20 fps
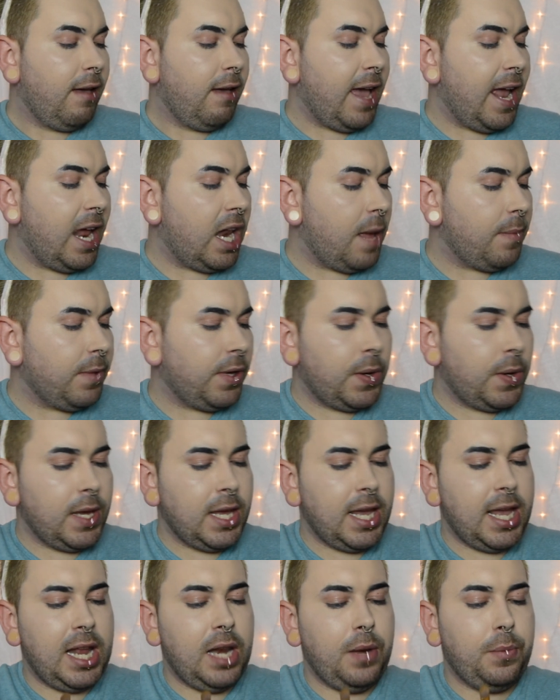And I'm going
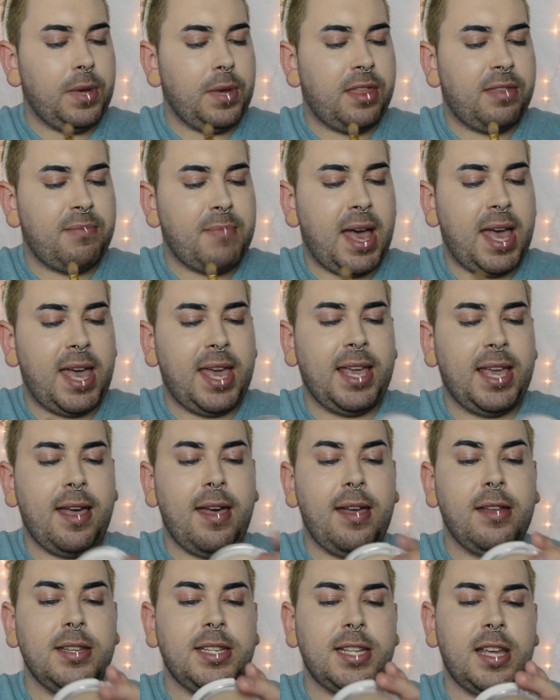in with my
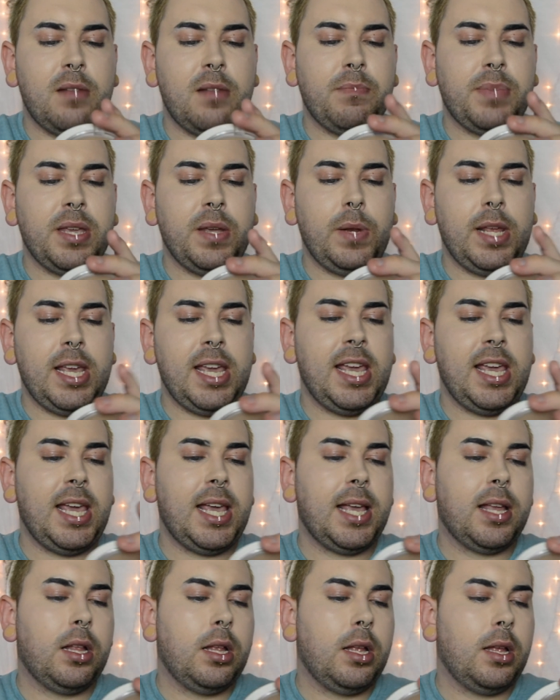Undone
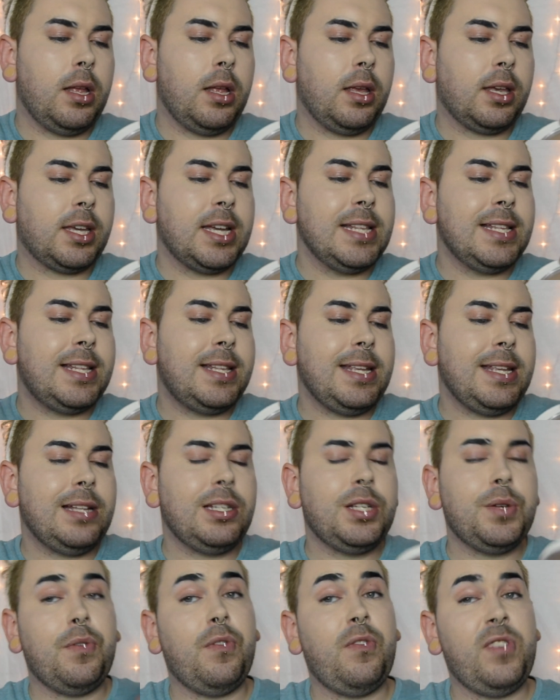Beauty Conceal
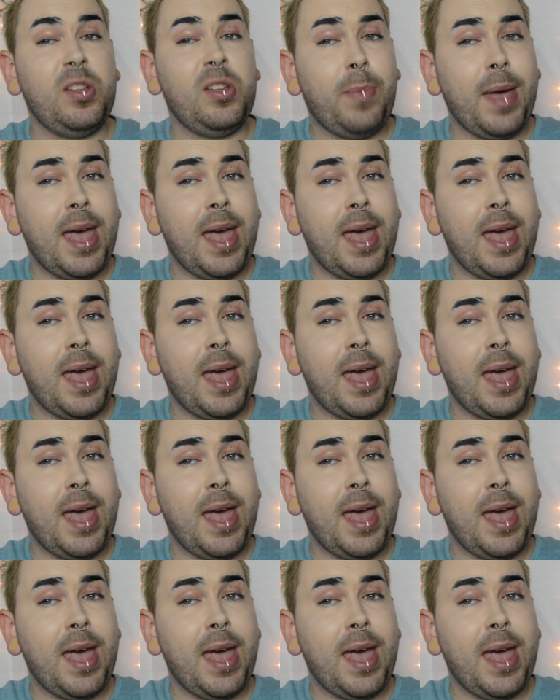to Reveal